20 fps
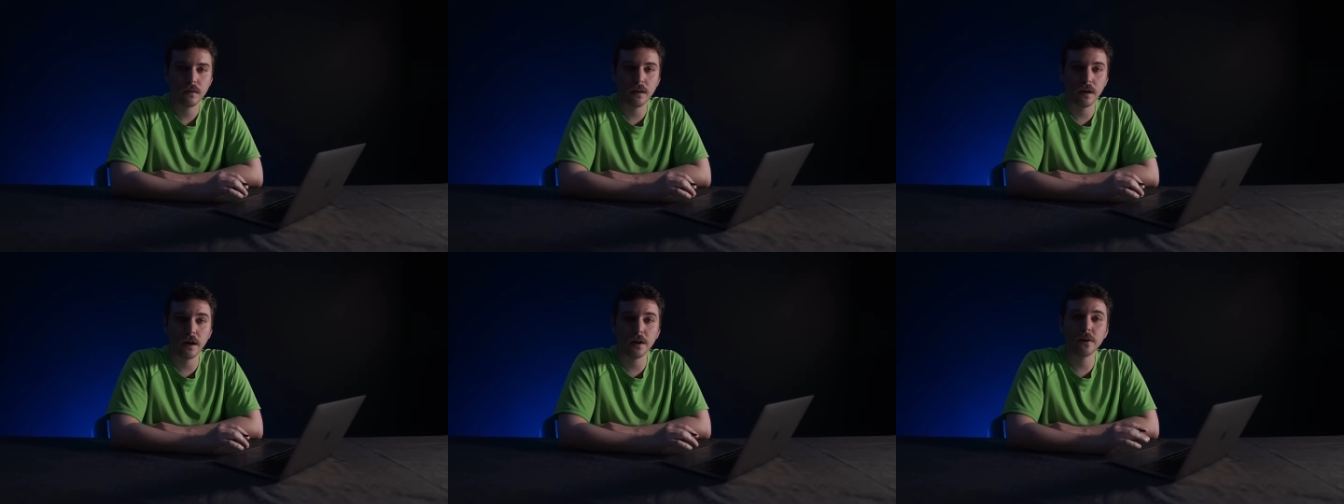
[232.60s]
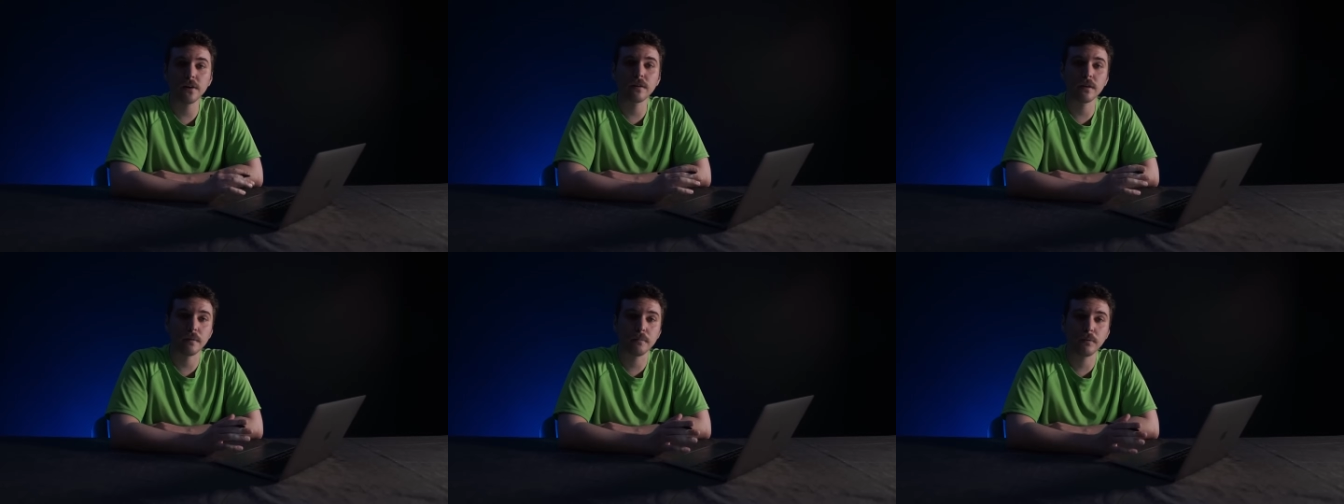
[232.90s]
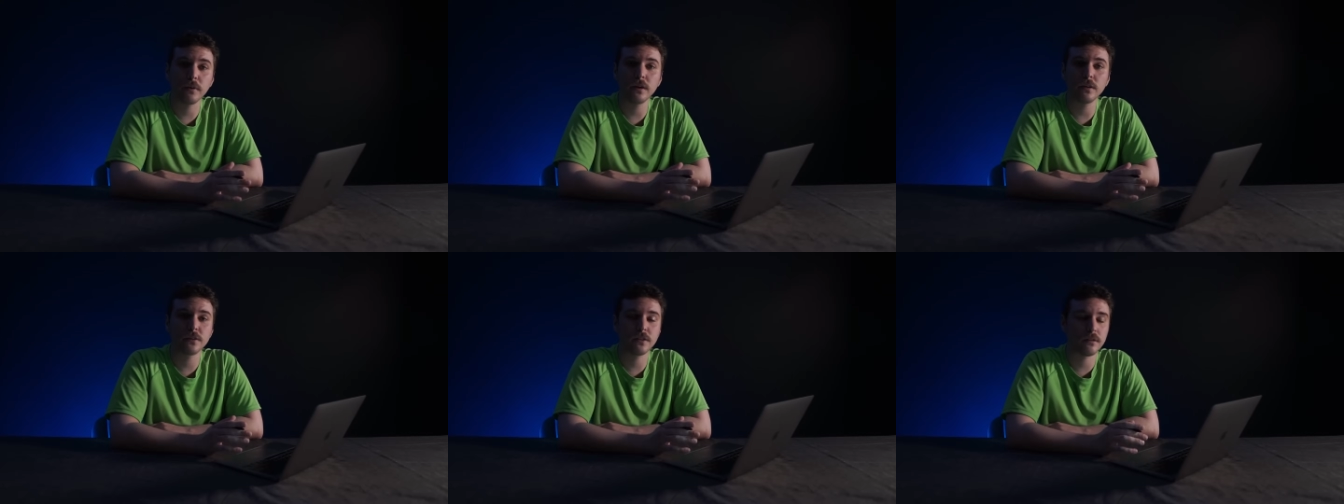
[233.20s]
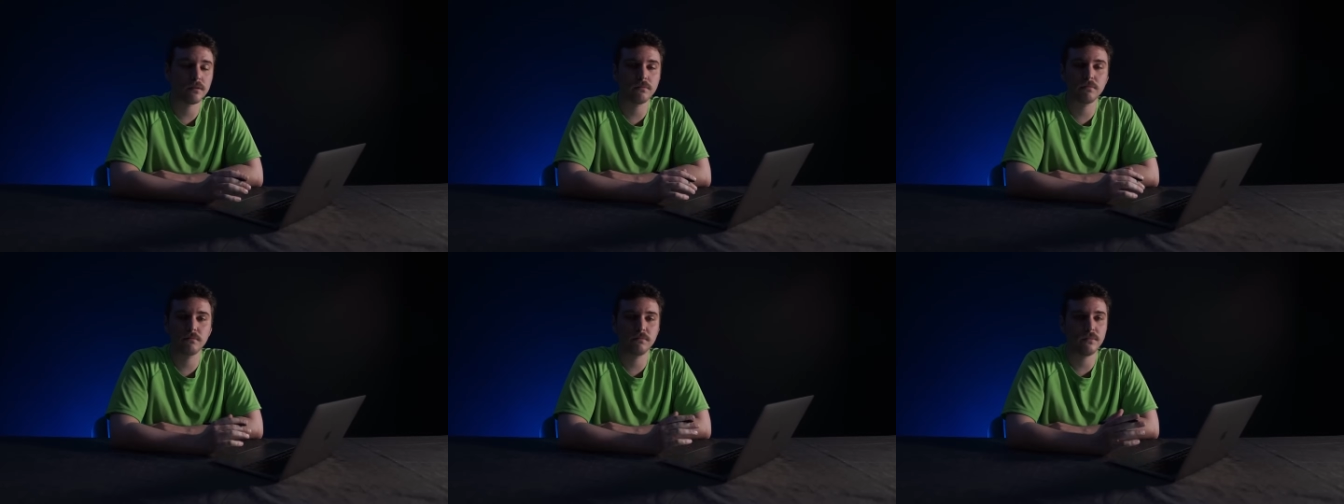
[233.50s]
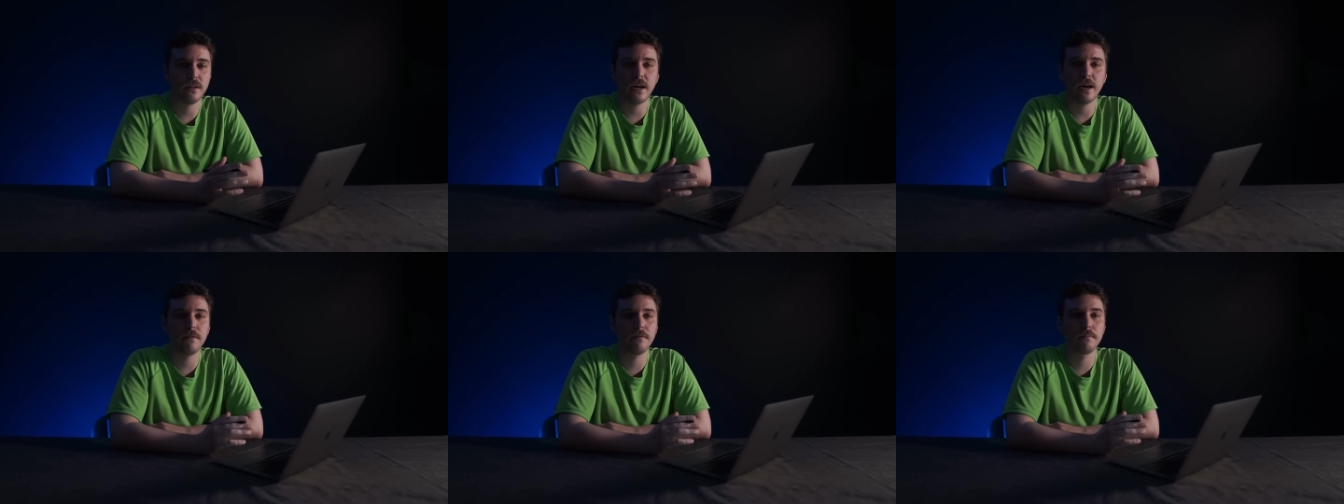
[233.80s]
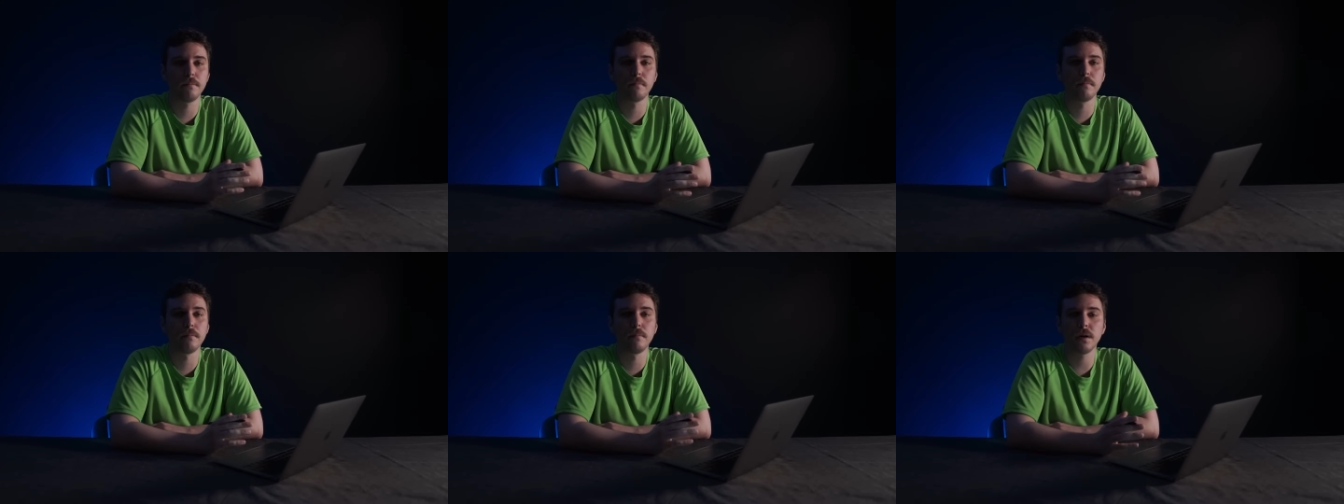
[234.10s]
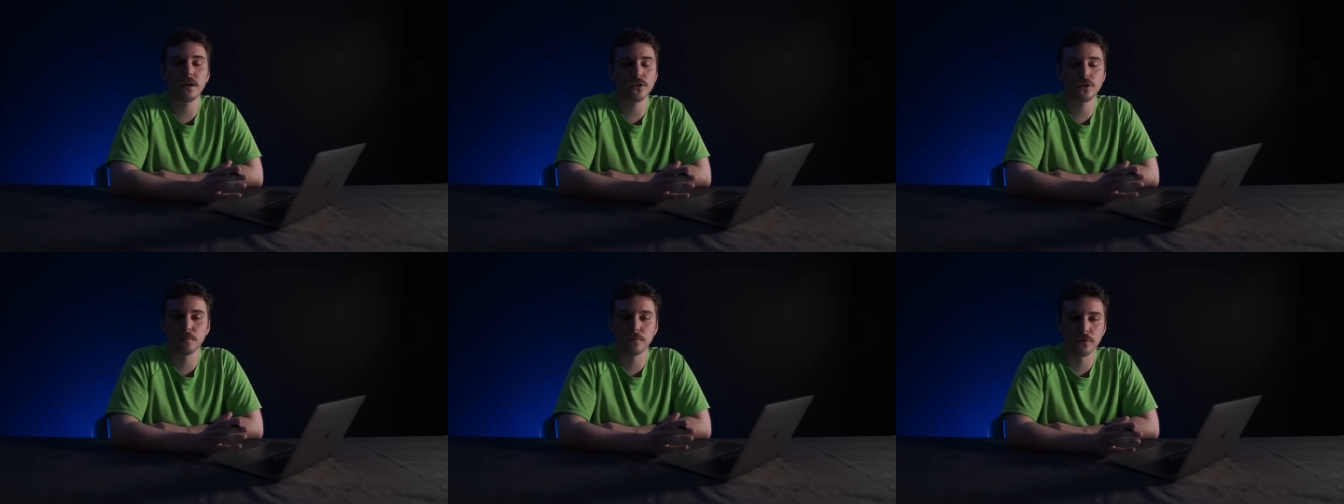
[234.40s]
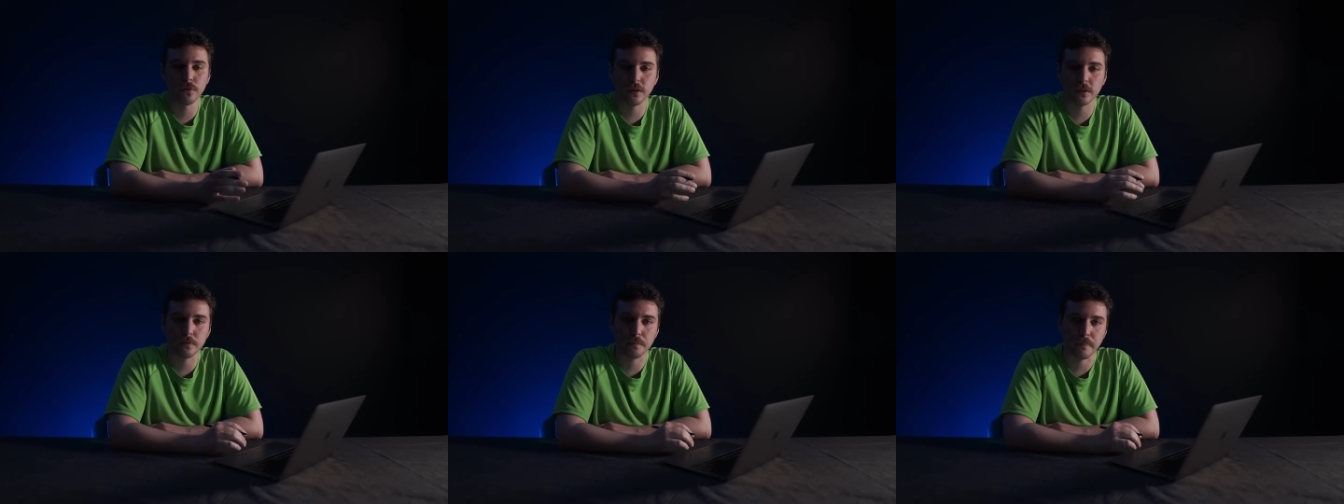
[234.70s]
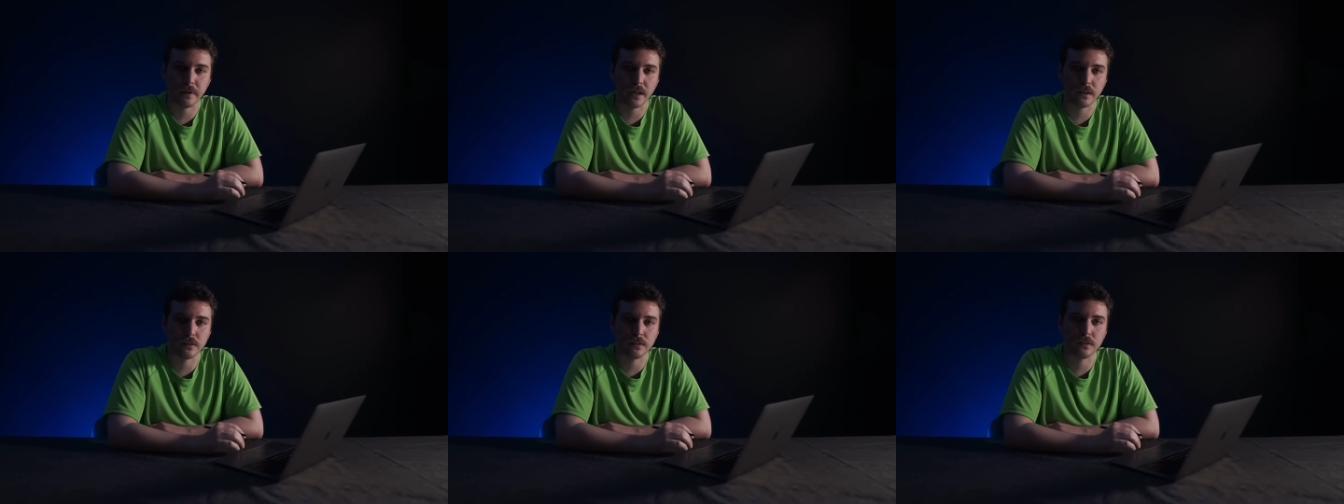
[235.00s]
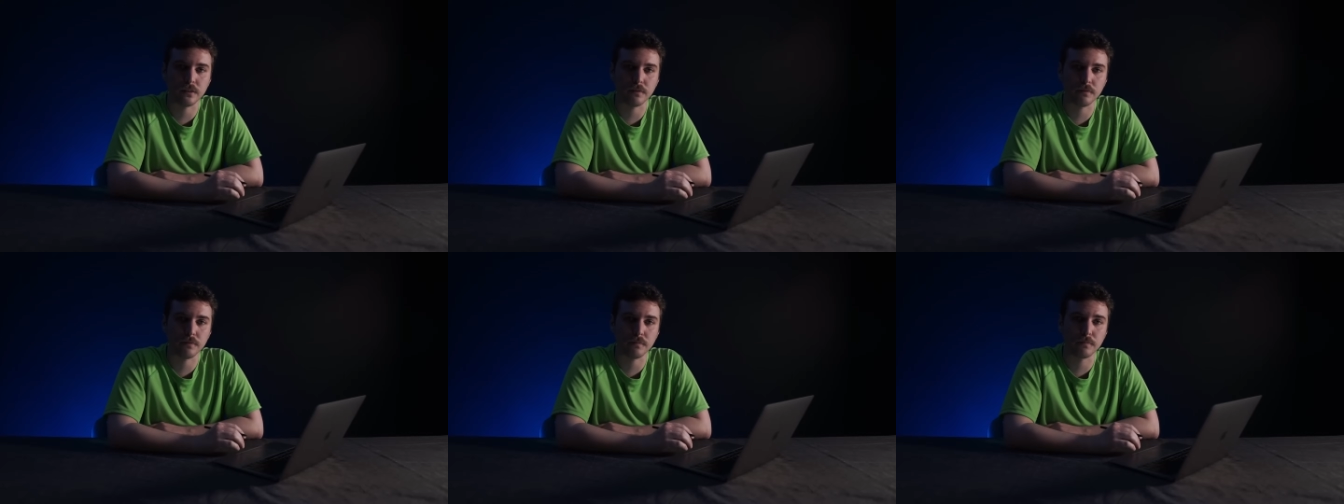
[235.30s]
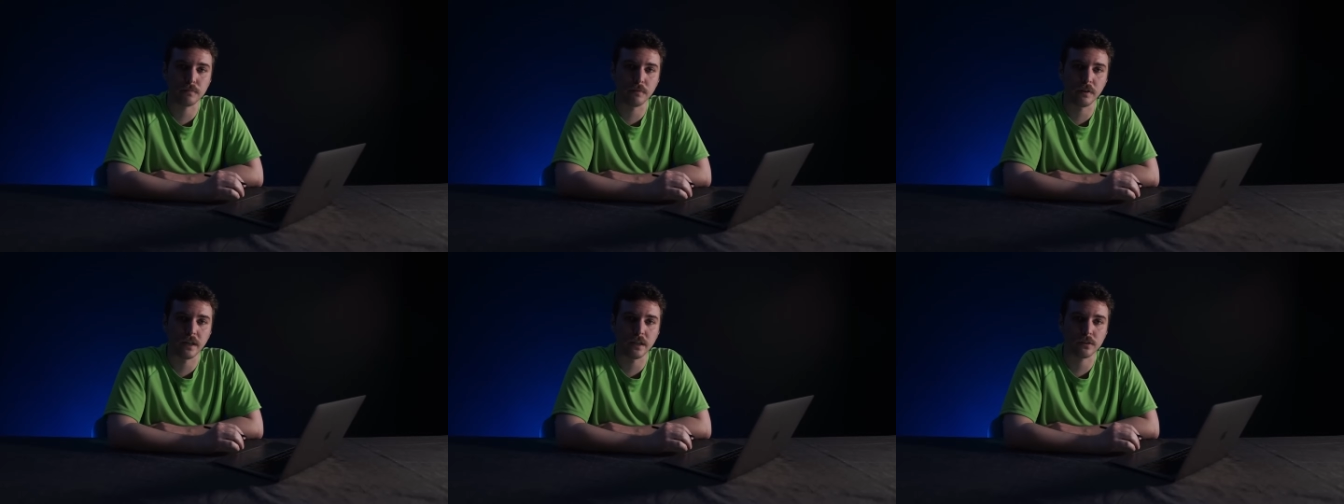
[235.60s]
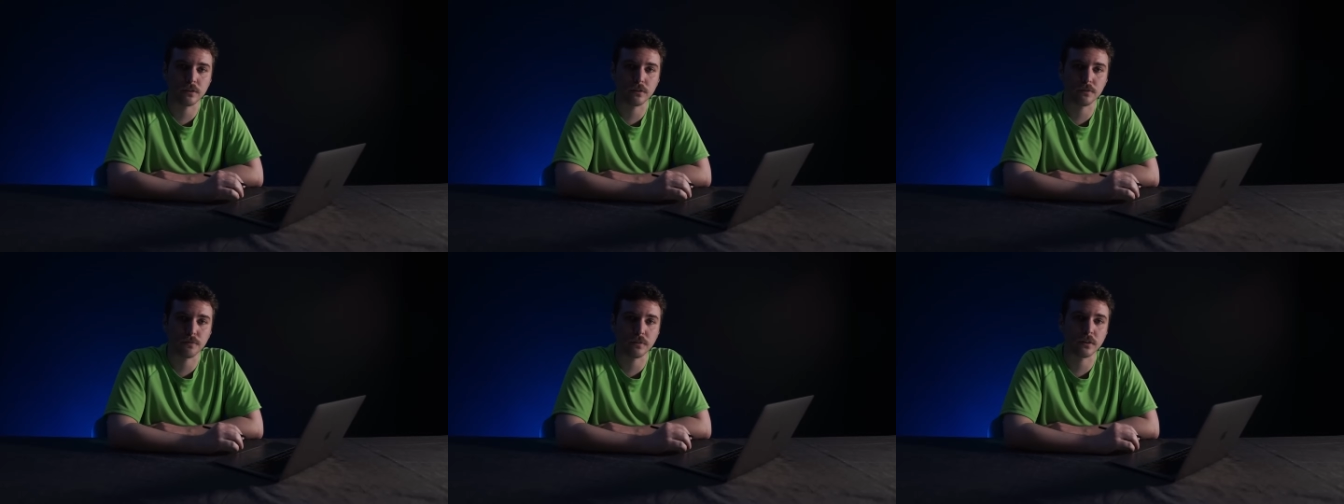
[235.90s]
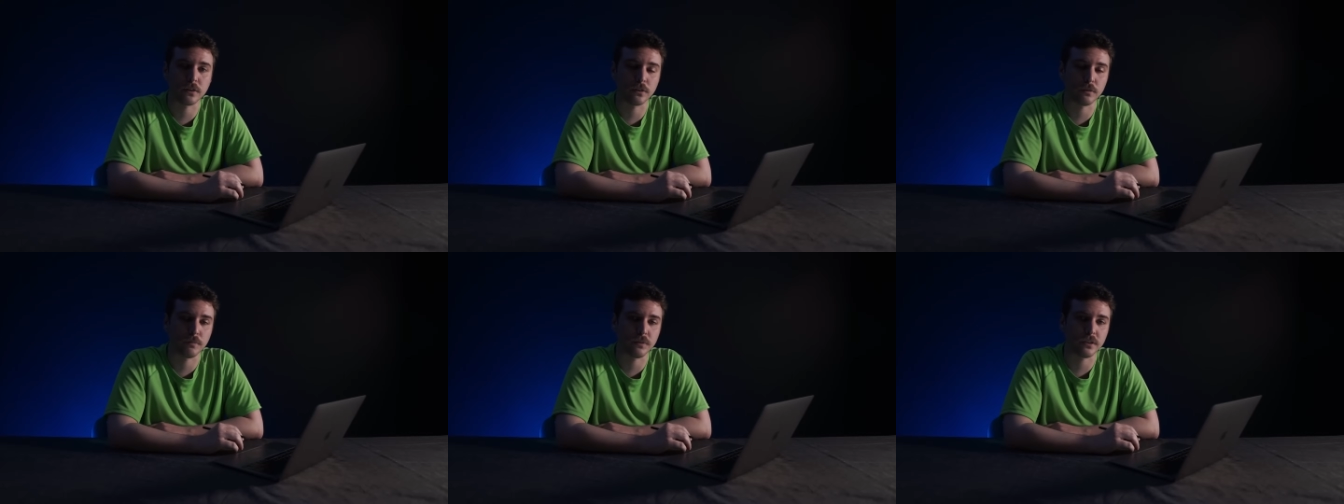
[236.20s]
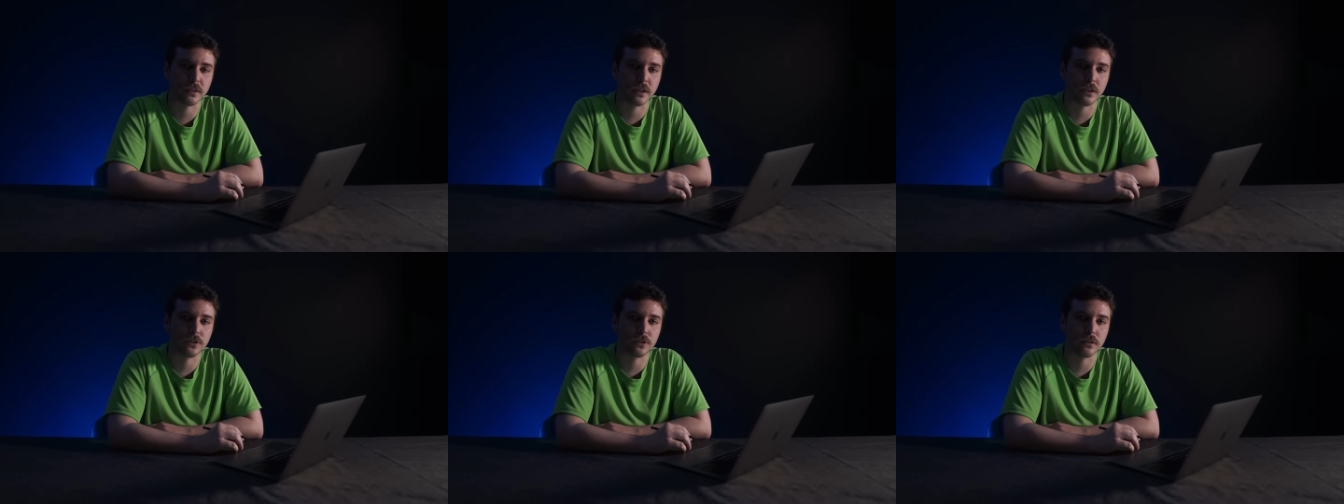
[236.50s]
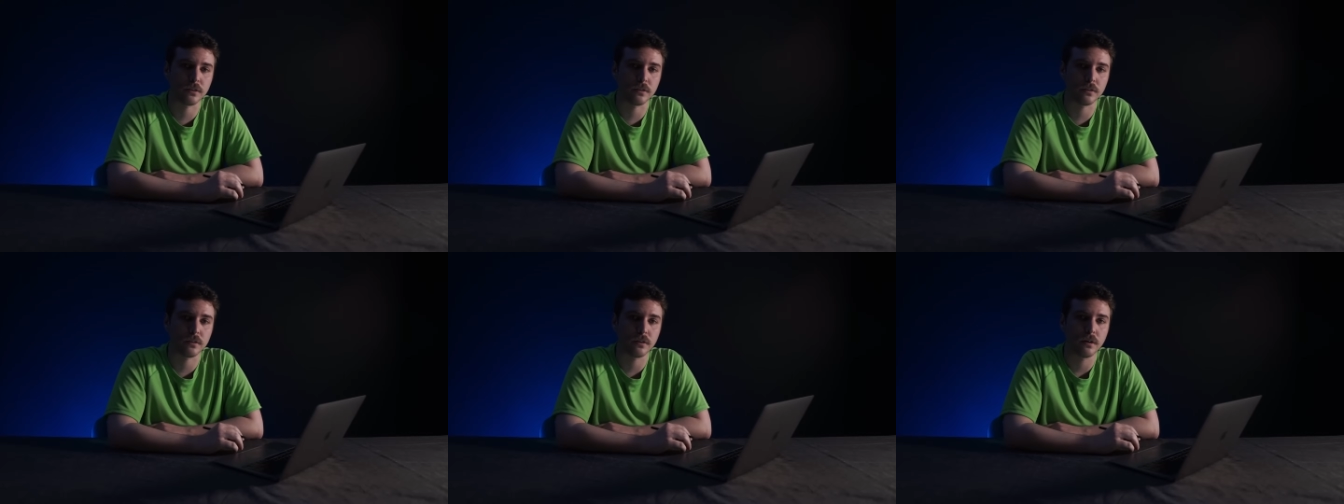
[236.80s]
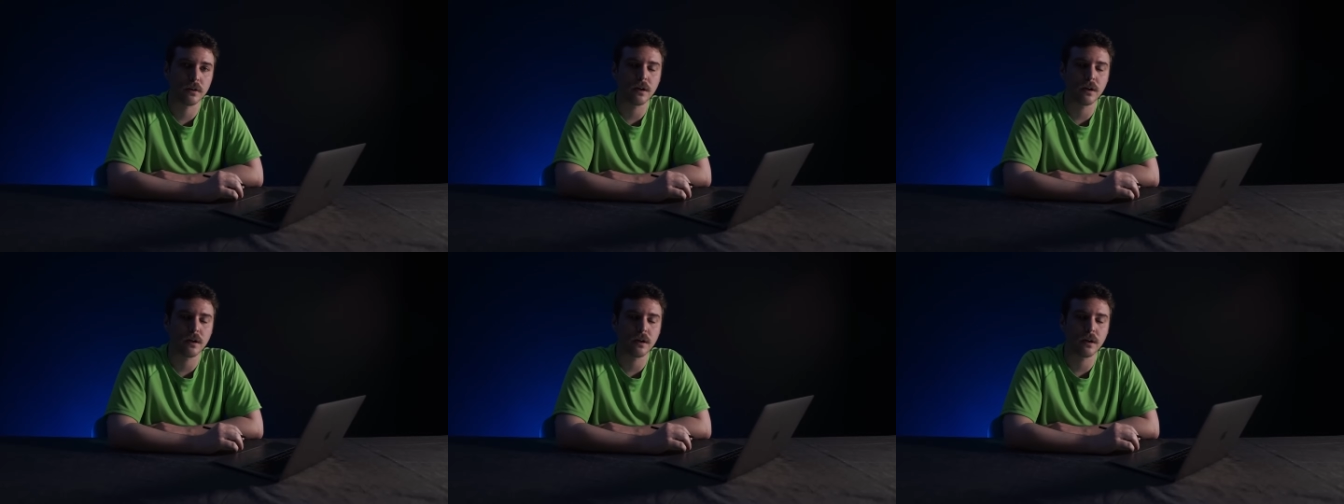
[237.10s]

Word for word: Other templates can have much more expansive lists of customization,